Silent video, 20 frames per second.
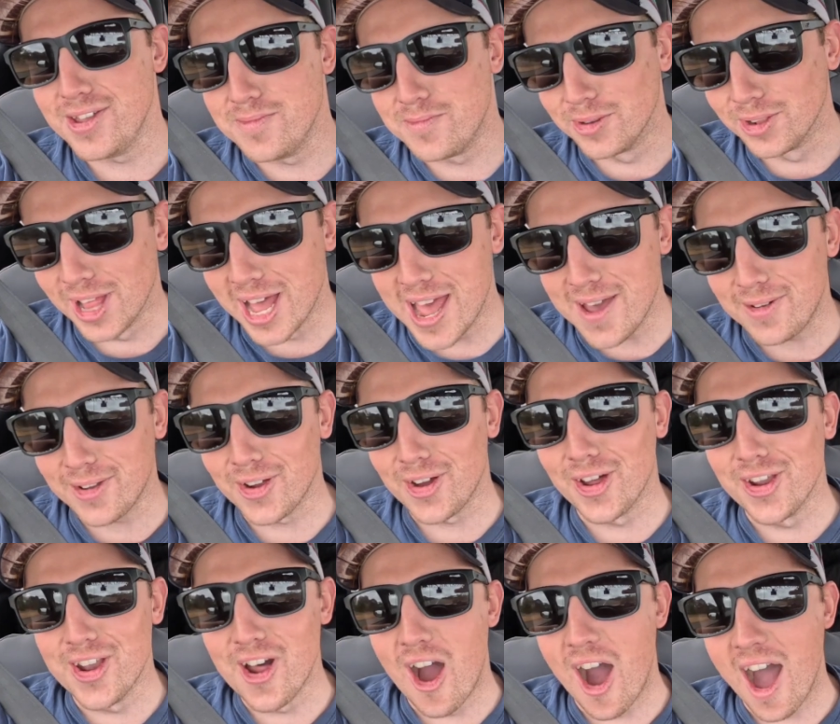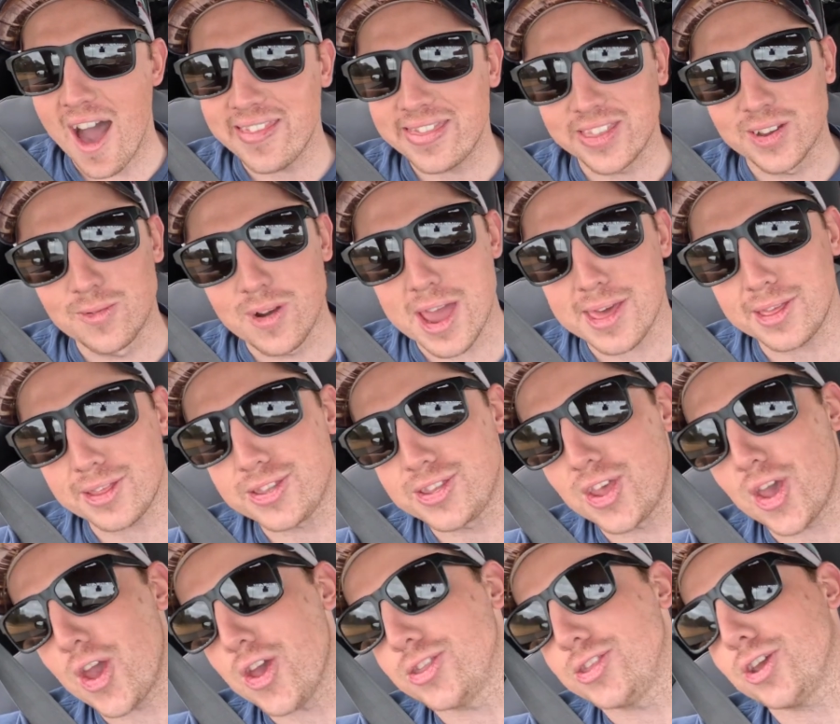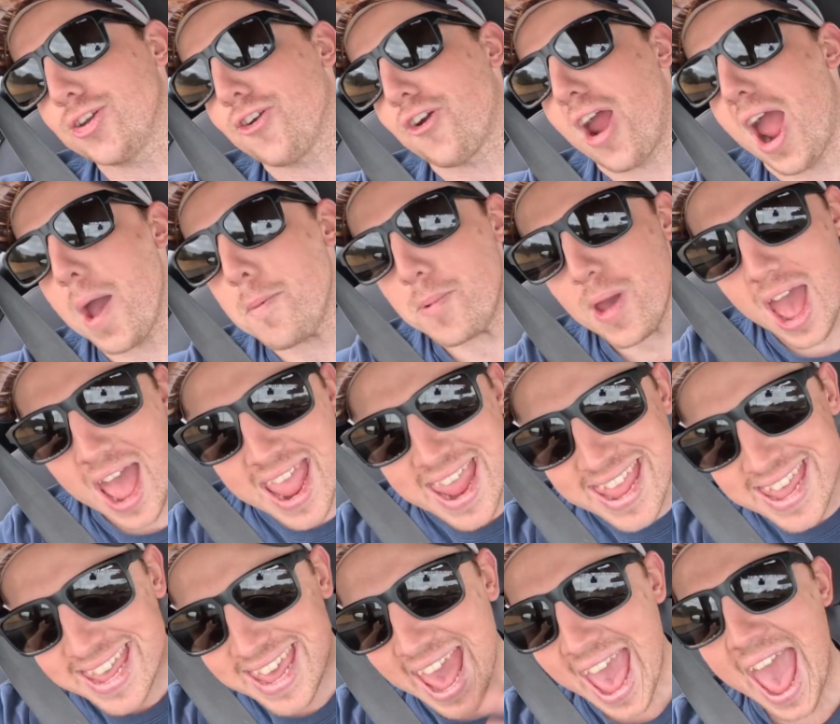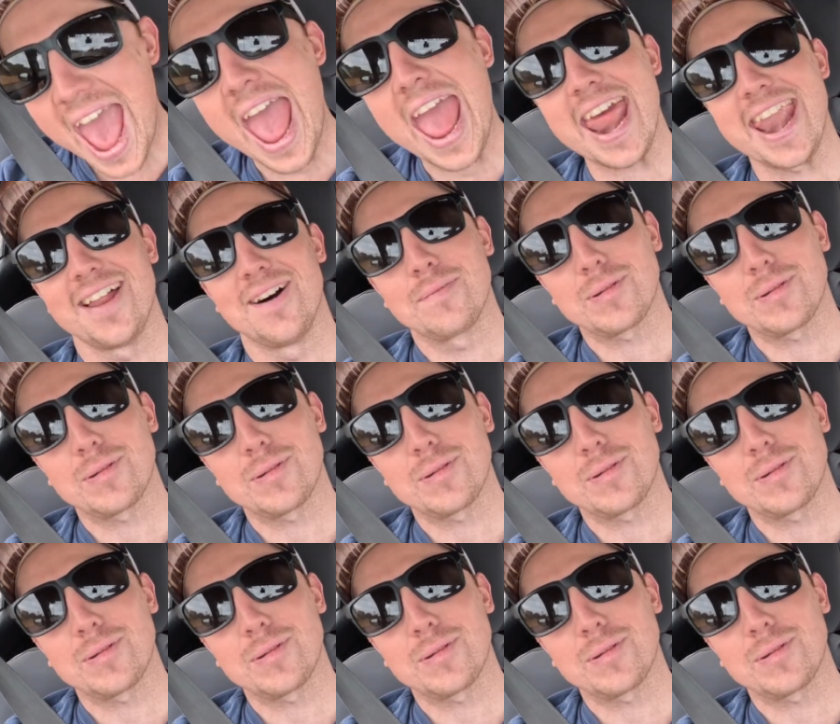believe it or not, the weather turned to crap again.